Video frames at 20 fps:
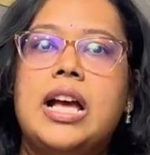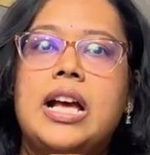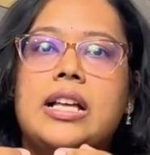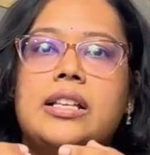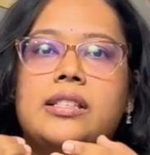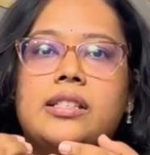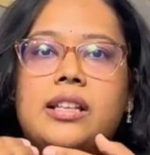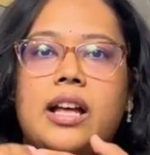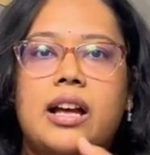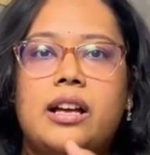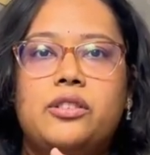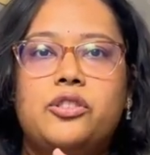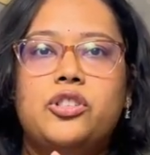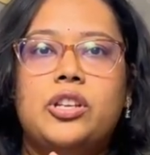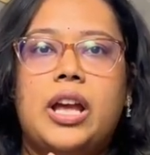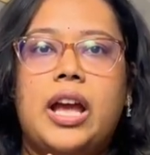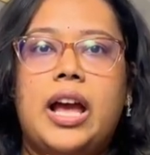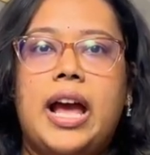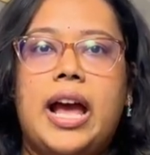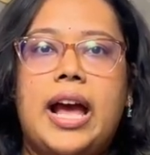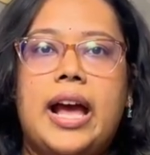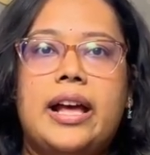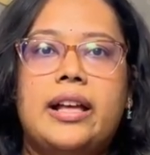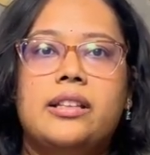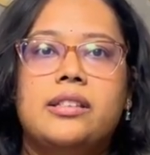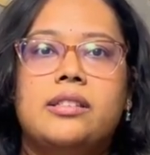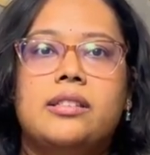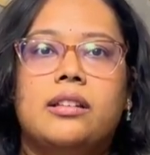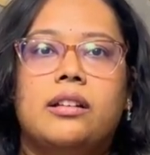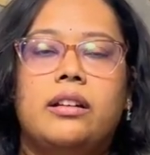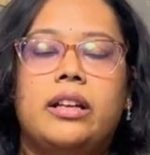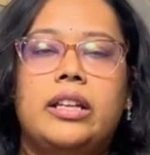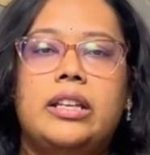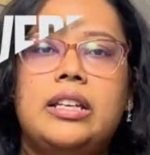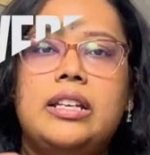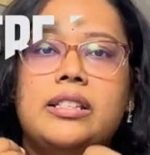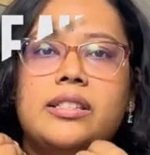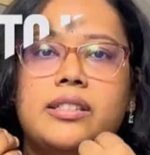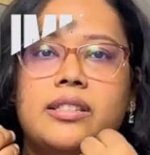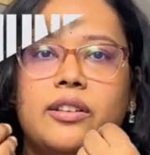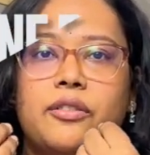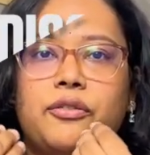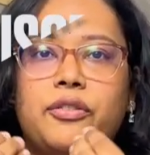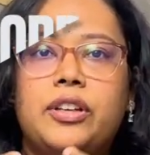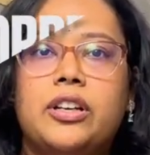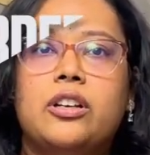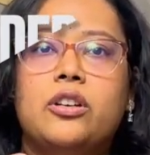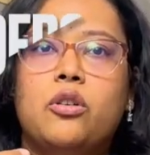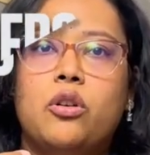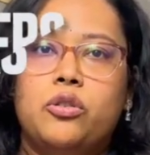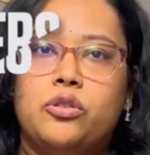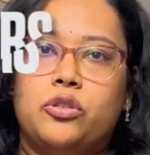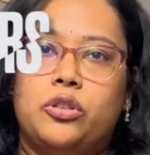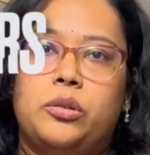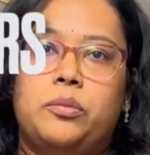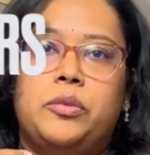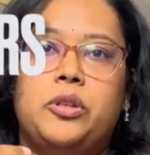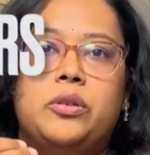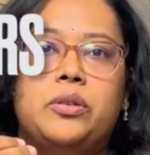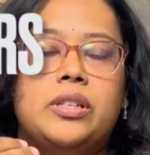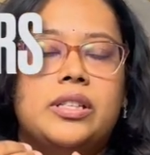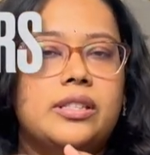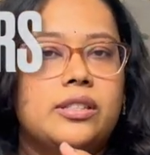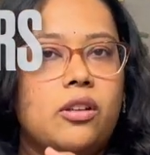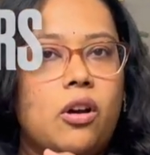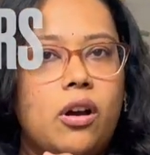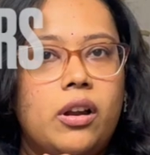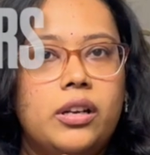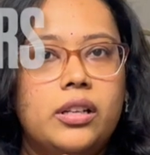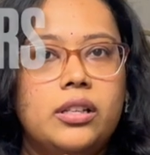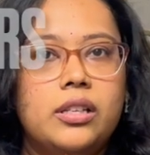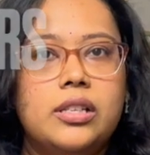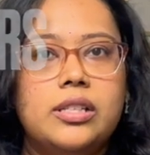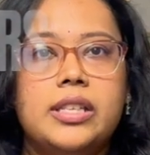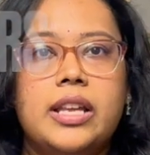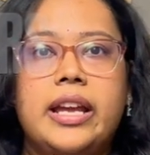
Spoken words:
such as any severe autoimmune disorders,